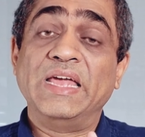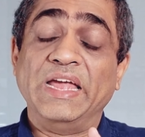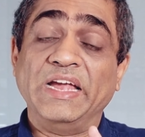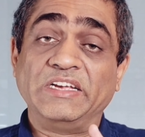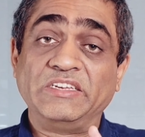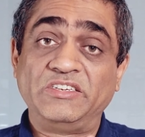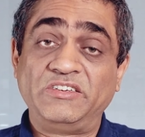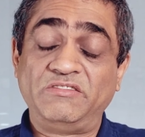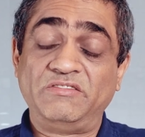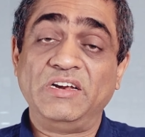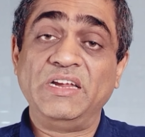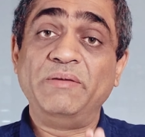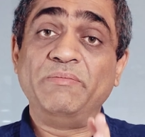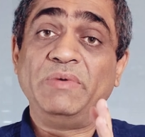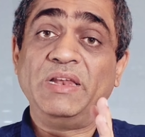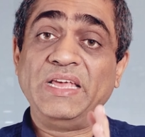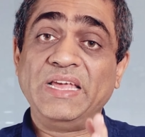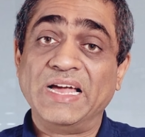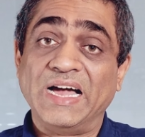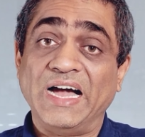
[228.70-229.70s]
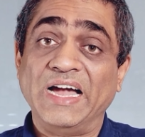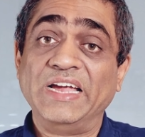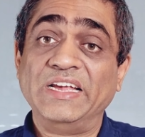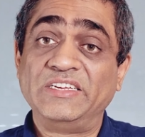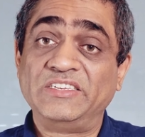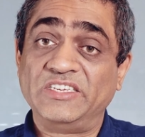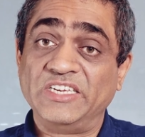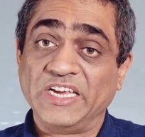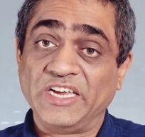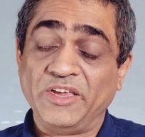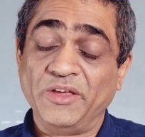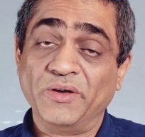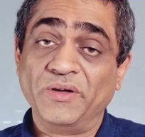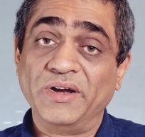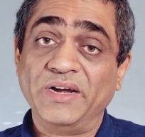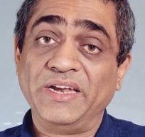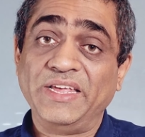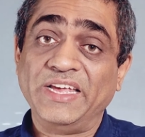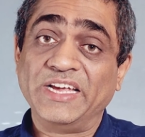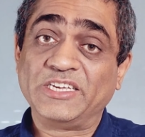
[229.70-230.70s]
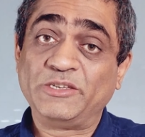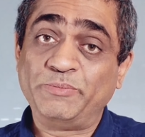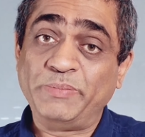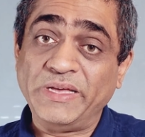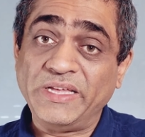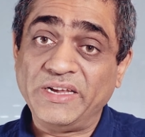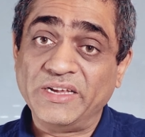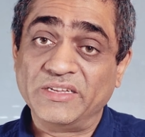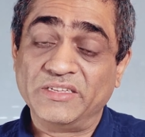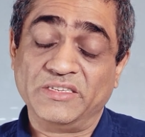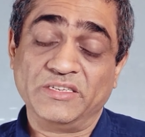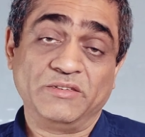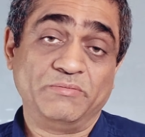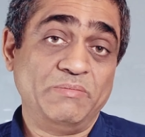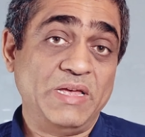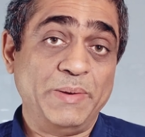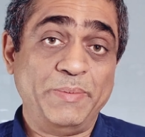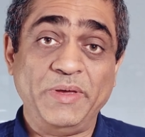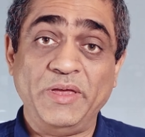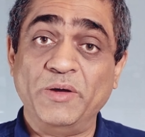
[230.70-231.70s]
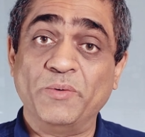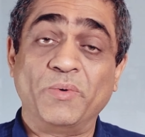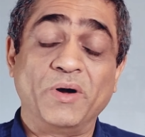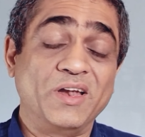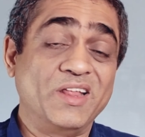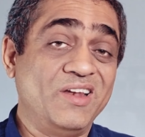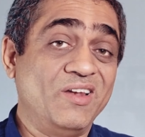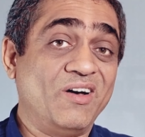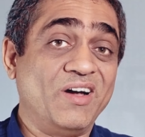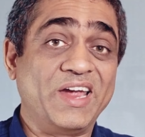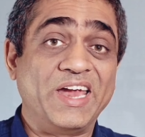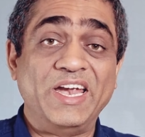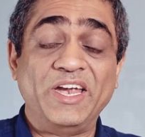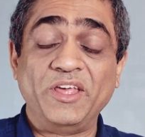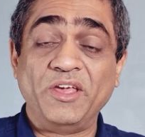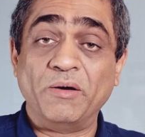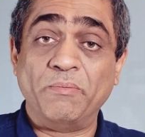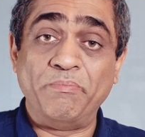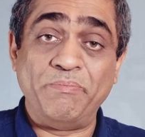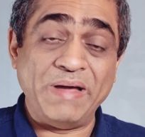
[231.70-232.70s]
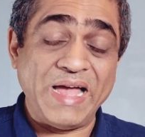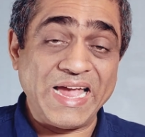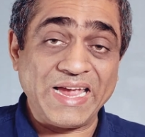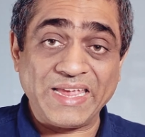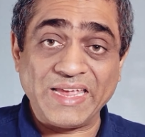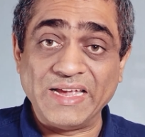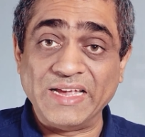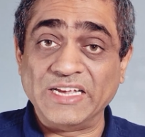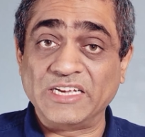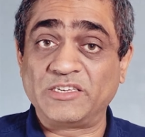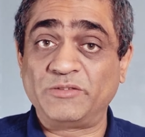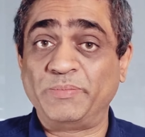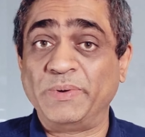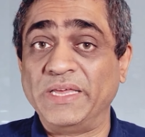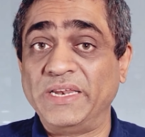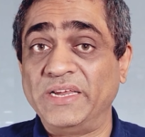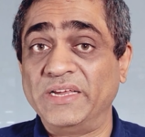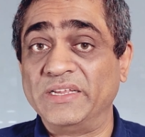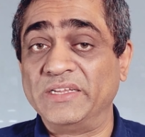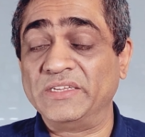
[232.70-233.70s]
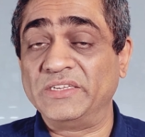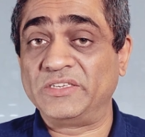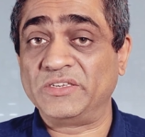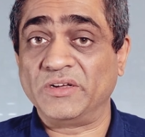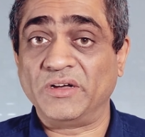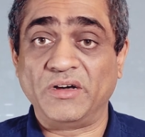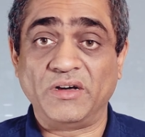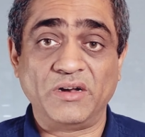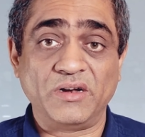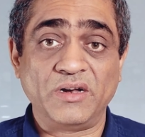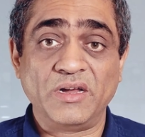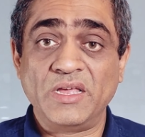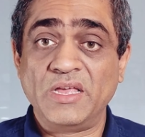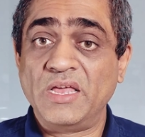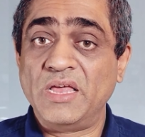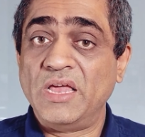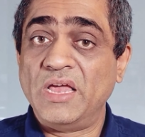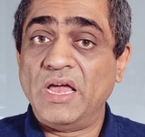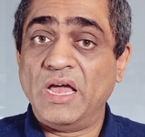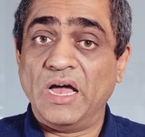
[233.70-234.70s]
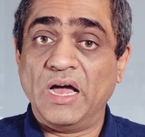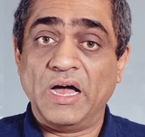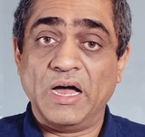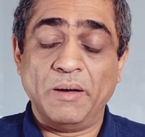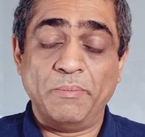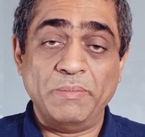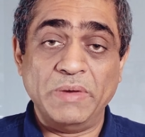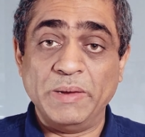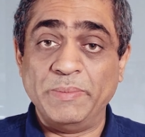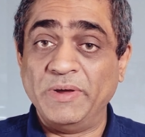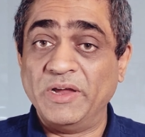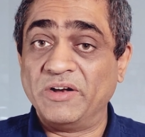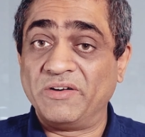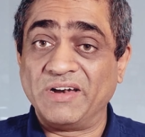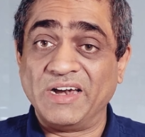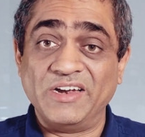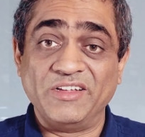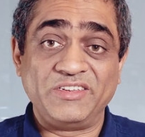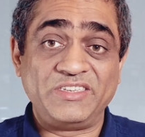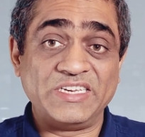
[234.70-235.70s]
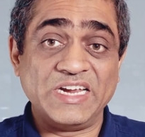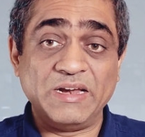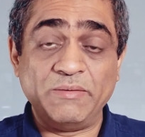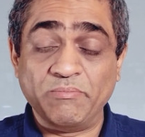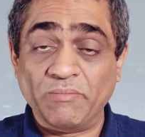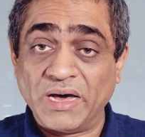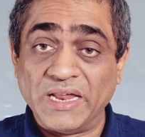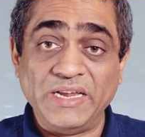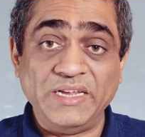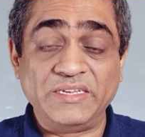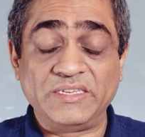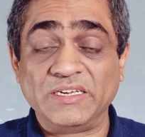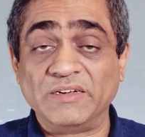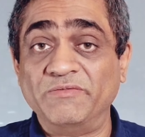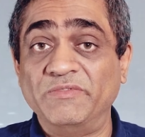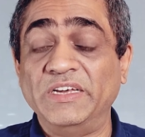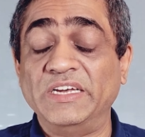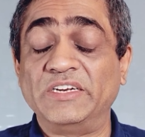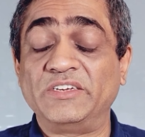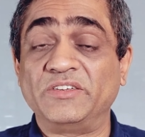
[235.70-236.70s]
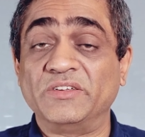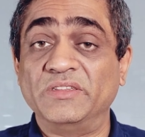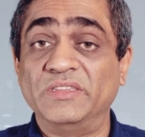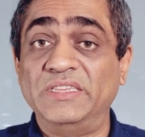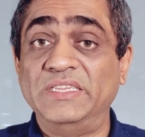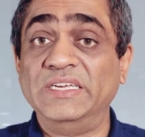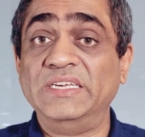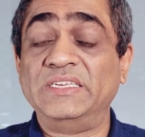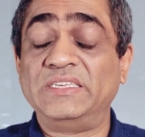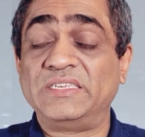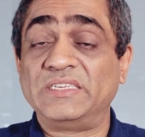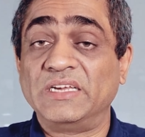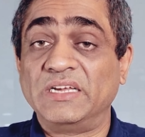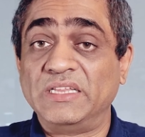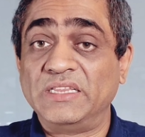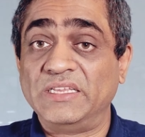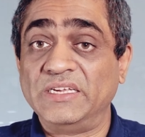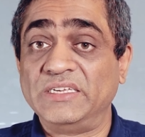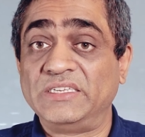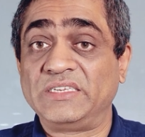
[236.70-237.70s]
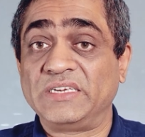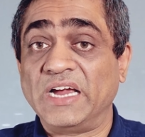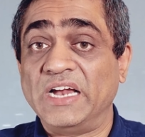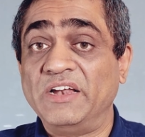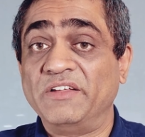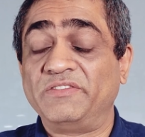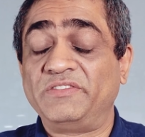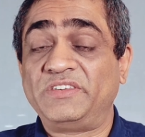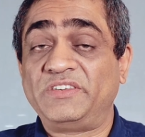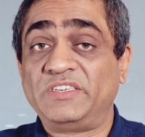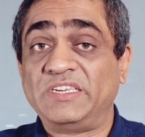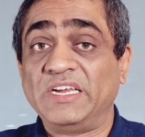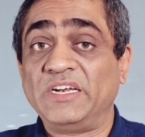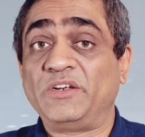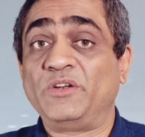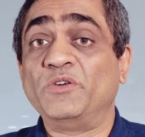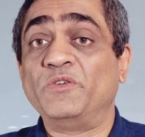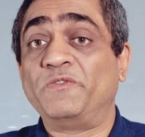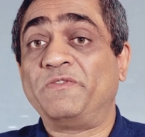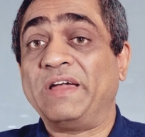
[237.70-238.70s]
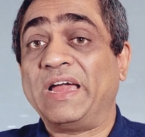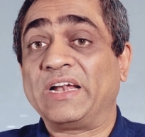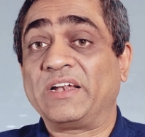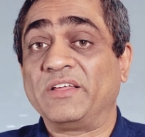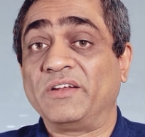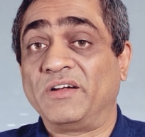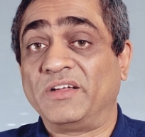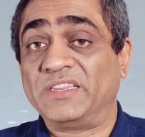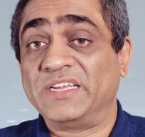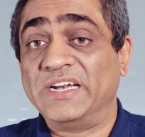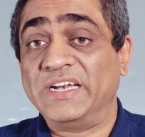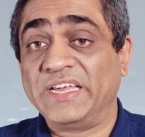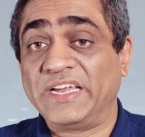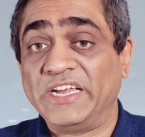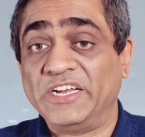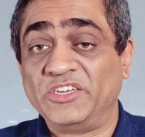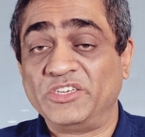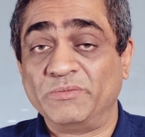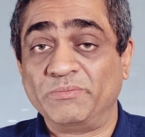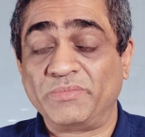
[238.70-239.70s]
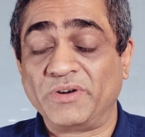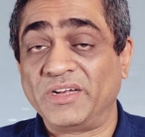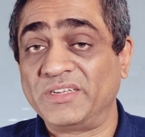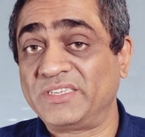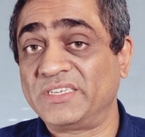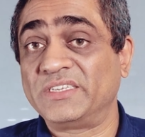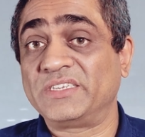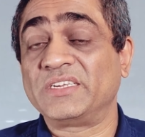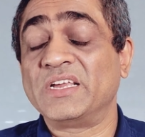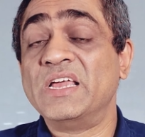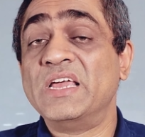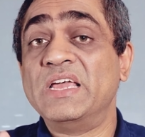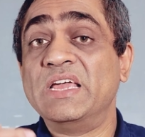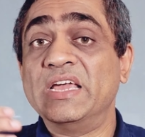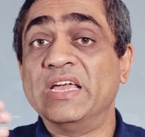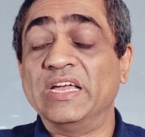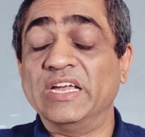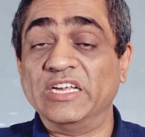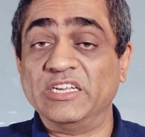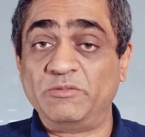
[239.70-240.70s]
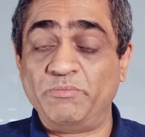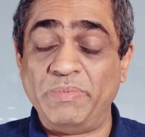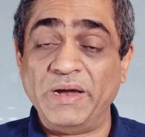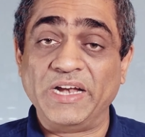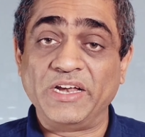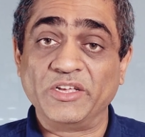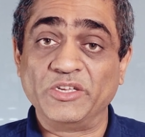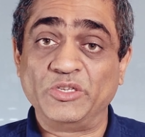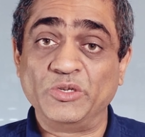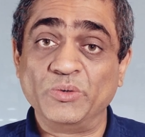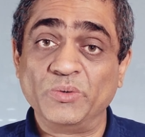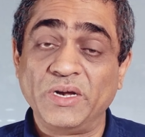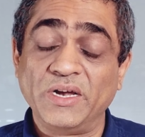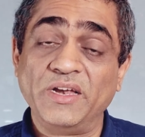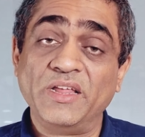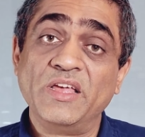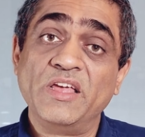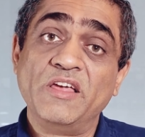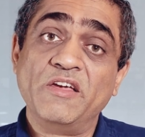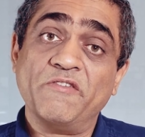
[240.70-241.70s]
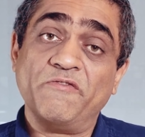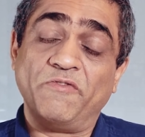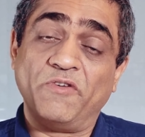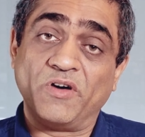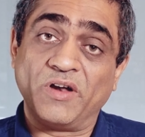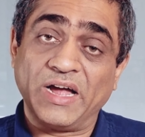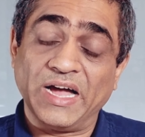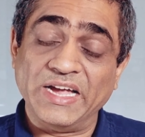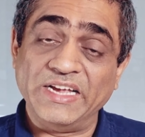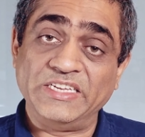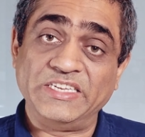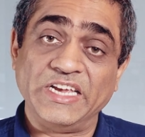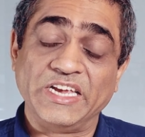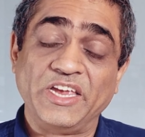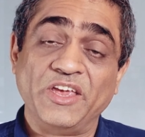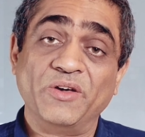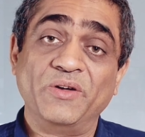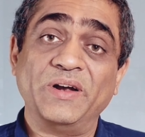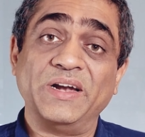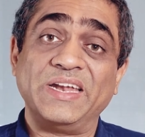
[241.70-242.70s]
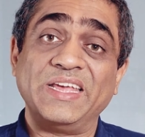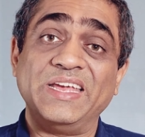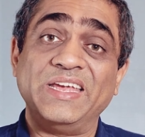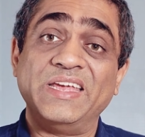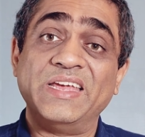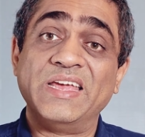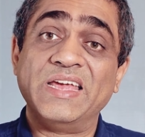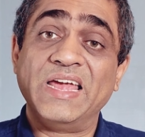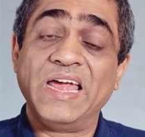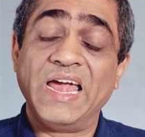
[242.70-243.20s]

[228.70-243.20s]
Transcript: extremely high security experiences. Maybe you want to log into your banking experience, or maybe you're trying to send money somewhere. So this kind of two-factor authentication process is better suited for high security